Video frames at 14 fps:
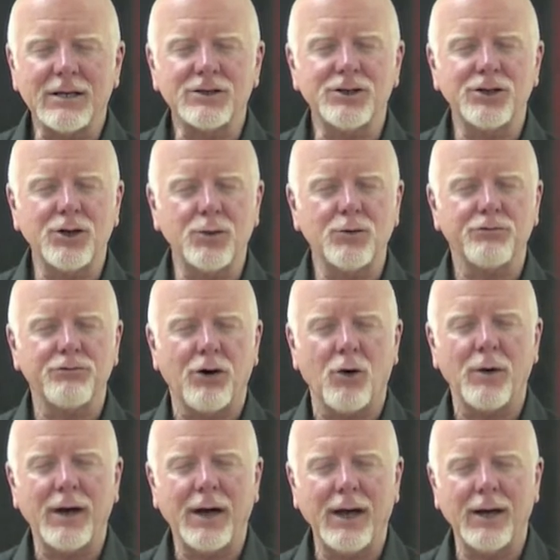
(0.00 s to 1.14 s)
as you
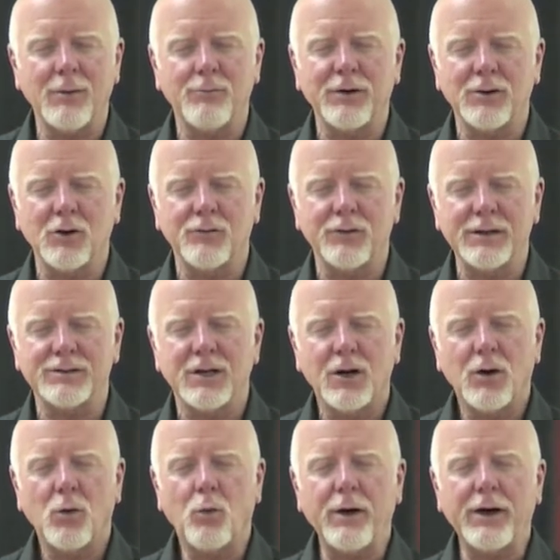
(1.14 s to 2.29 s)
grow here, beloveds,
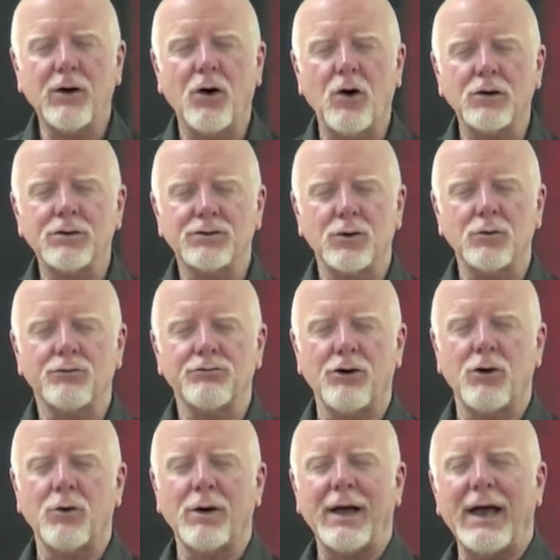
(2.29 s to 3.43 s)
we also
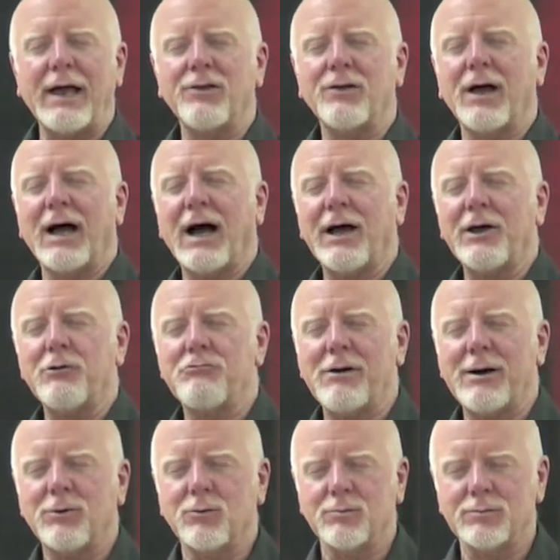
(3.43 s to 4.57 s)
grow in the higher
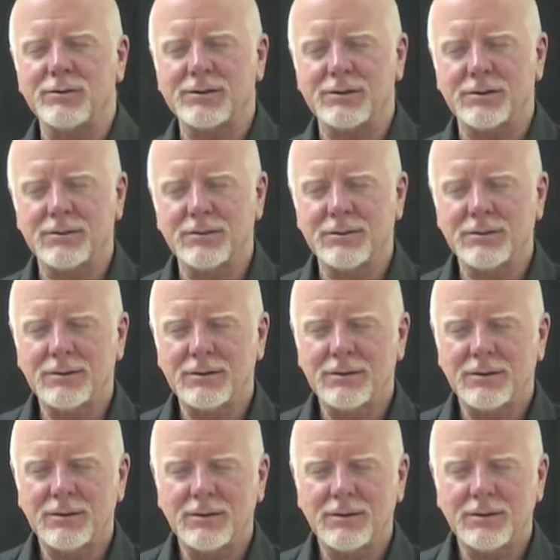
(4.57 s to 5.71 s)
realms.
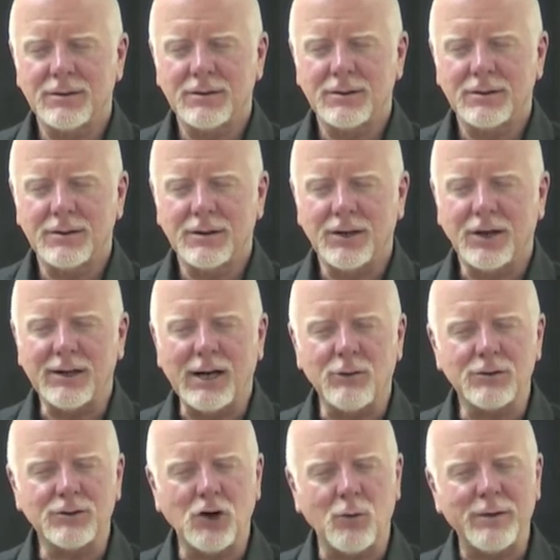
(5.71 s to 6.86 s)
And
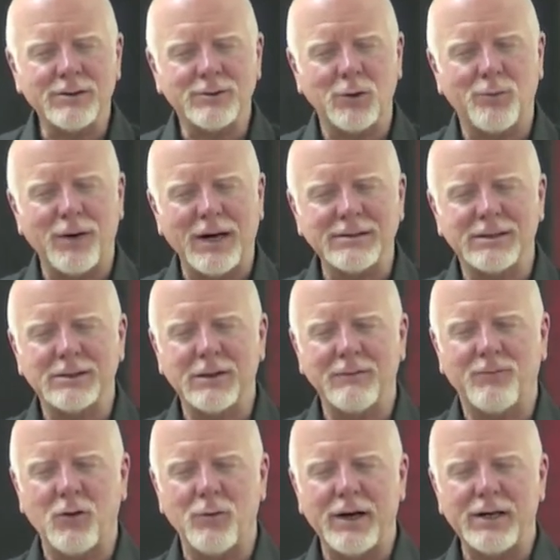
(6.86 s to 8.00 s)
our job is to pass this
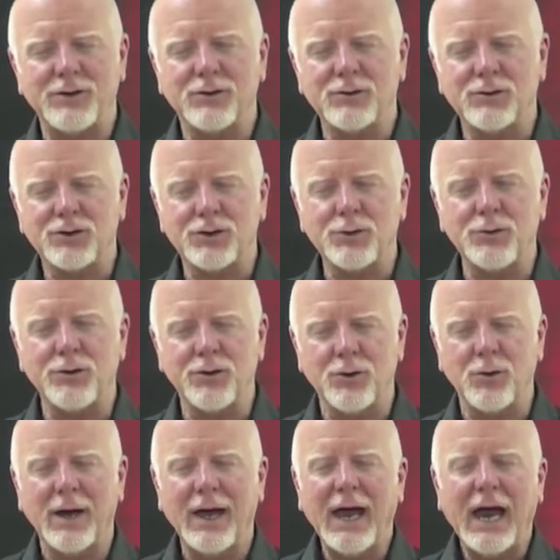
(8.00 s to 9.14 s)
information to
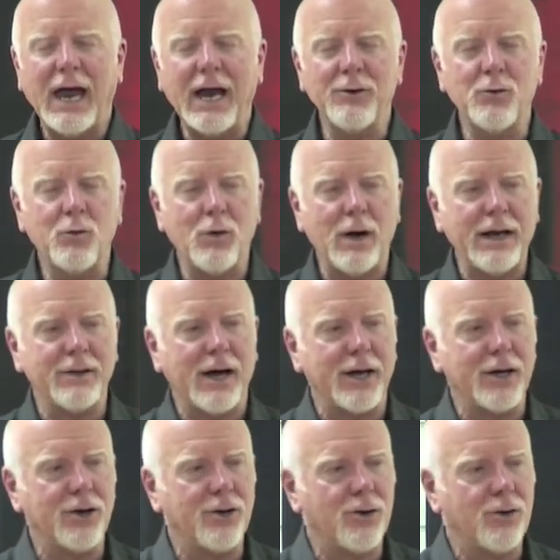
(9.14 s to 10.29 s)
you in a way that
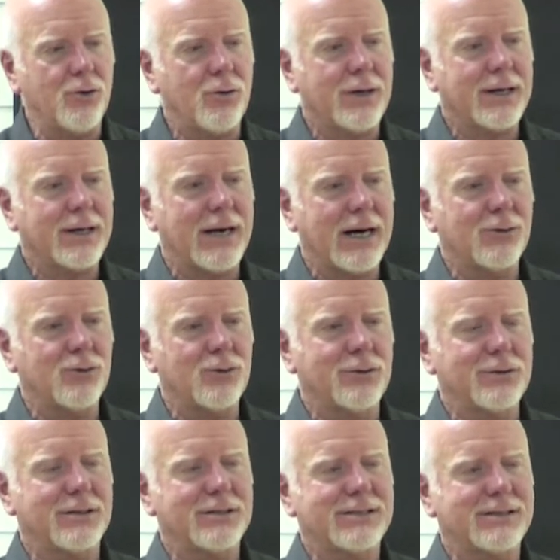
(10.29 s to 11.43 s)
you can
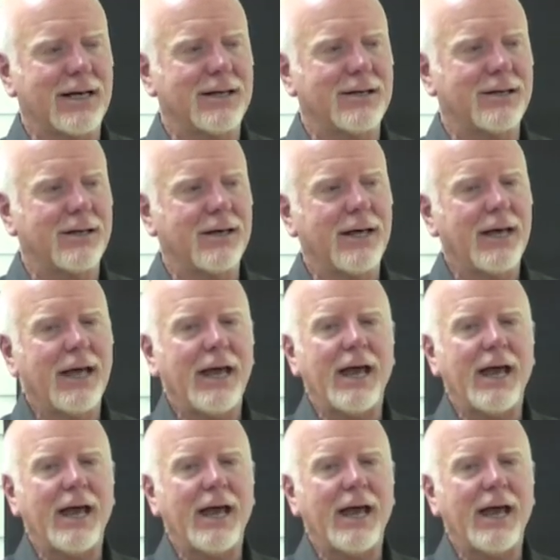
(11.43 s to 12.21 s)
understand it